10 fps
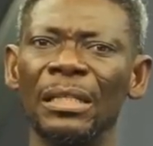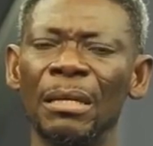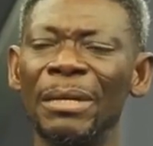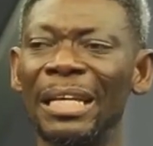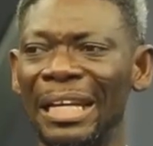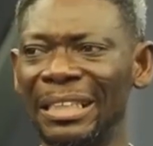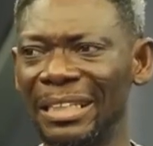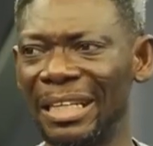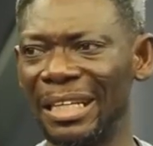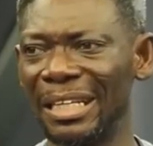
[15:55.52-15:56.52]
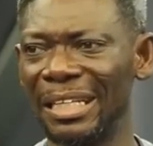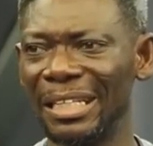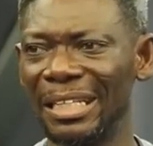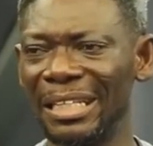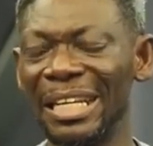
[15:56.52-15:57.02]
the American say
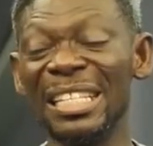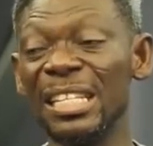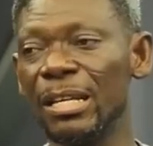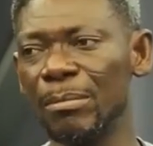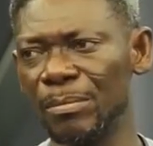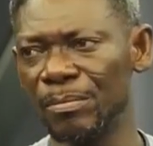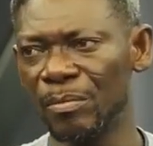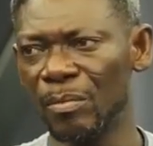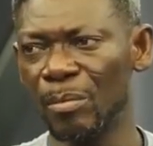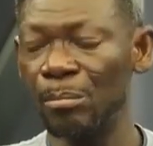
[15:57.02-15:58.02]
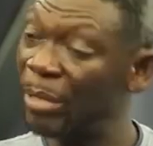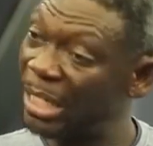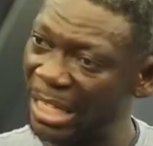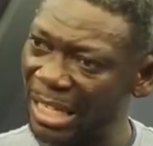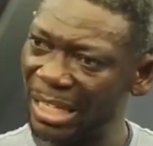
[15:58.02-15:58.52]
ye nyim me
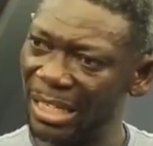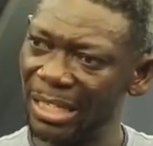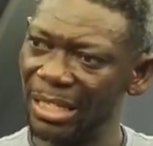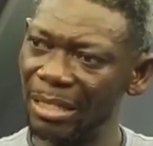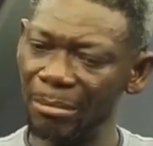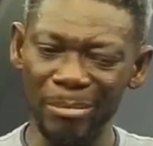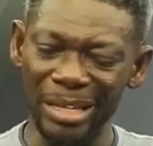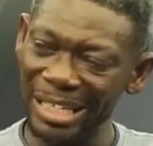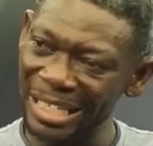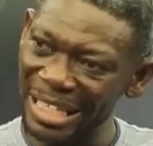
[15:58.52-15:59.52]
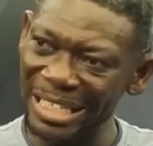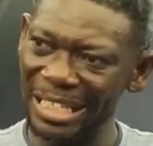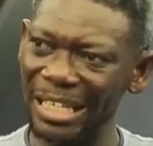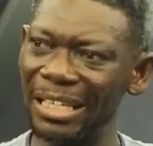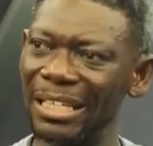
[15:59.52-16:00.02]
de me ye
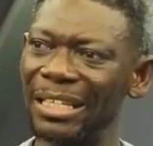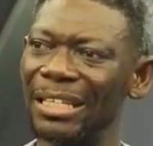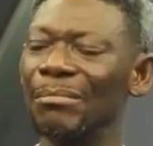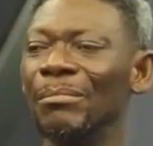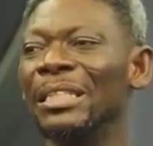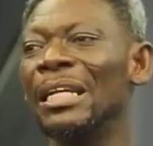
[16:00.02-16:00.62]
de me